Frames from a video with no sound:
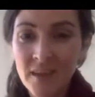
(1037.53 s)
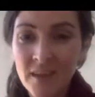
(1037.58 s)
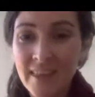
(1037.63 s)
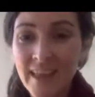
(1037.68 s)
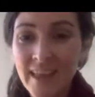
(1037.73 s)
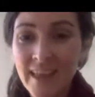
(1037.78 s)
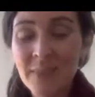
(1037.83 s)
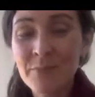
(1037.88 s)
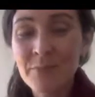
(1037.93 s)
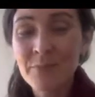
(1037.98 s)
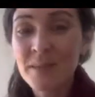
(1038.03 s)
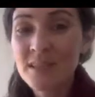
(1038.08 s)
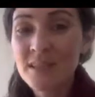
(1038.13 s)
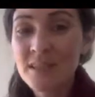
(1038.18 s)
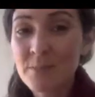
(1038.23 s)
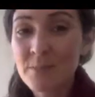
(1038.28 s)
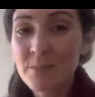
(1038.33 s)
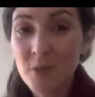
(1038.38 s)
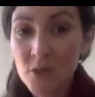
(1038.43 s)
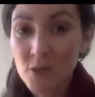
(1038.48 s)
That can be a
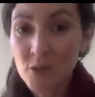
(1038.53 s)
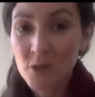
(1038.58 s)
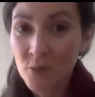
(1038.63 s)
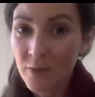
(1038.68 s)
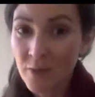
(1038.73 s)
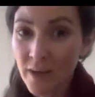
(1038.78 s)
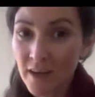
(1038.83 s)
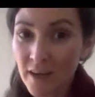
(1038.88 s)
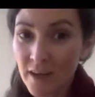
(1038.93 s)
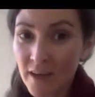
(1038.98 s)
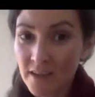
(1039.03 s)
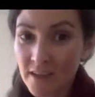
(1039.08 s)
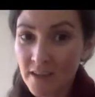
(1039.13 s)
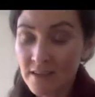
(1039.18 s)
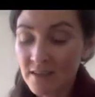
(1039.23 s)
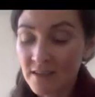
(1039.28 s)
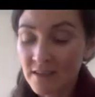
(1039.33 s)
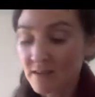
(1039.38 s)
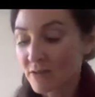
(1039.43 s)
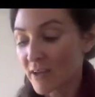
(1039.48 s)
spiritual
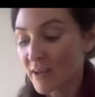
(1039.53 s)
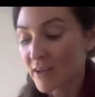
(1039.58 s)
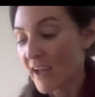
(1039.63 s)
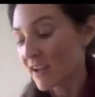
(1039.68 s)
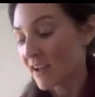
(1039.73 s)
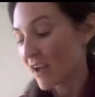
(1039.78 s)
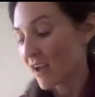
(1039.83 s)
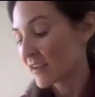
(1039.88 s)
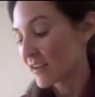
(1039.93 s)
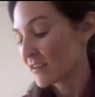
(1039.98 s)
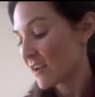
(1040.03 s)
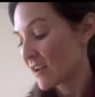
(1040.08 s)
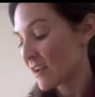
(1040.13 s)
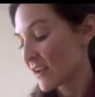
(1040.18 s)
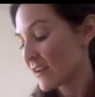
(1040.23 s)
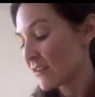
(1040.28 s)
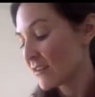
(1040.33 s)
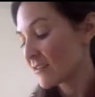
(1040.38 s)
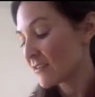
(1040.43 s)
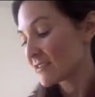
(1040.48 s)
practice. Okay, I
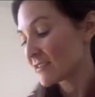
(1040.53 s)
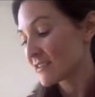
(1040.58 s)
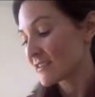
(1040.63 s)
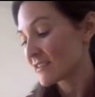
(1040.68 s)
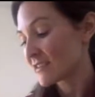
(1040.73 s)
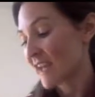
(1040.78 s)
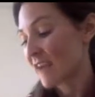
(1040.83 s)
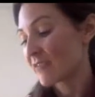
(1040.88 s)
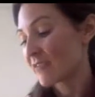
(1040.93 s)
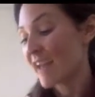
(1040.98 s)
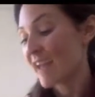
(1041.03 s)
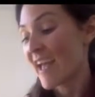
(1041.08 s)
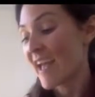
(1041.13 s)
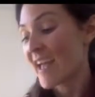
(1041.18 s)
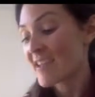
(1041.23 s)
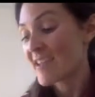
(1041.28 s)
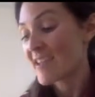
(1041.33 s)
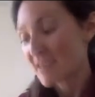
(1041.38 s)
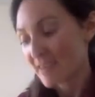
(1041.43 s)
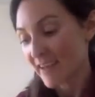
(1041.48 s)
don't discount
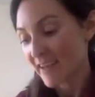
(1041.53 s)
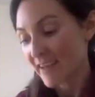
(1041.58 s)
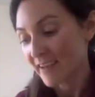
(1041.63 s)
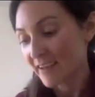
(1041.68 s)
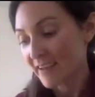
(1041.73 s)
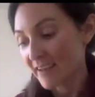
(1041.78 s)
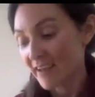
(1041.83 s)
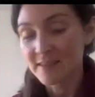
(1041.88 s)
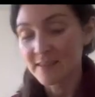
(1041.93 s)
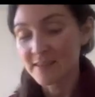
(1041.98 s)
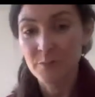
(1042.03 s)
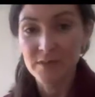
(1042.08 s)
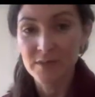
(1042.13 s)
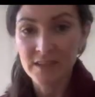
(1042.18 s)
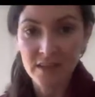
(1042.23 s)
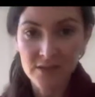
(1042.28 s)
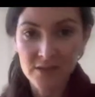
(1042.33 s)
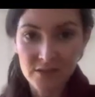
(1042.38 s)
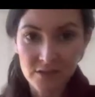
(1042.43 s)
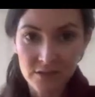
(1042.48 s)
anything as a
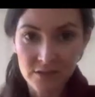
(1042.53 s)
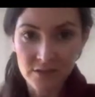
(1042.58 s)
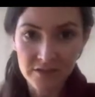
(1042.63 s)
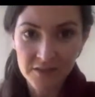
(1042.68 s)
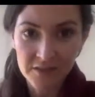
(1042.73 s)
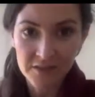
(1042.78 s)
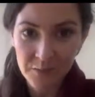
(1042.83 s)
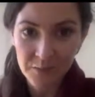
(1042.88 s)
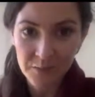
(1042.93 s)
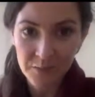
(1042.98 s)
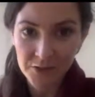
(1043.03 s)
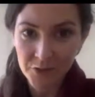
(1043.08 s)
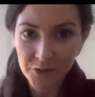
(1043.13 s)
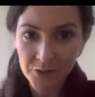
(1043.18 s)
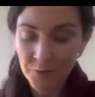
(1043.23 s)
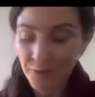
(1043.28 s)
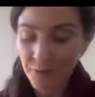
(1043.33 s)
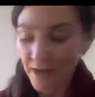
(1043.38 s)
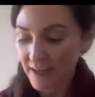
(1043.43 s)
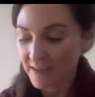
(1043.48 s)
potential spiritual
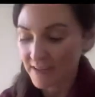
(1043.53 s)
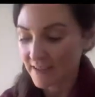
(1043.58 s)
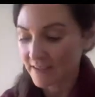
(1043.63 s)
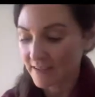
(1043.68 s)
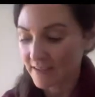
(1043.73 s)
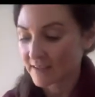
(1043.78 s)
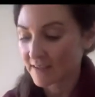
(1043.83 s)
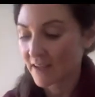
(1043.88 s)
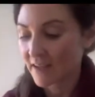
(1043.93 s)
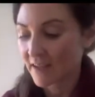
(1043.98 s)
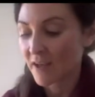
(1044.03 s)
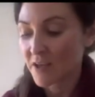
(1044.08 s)
practice.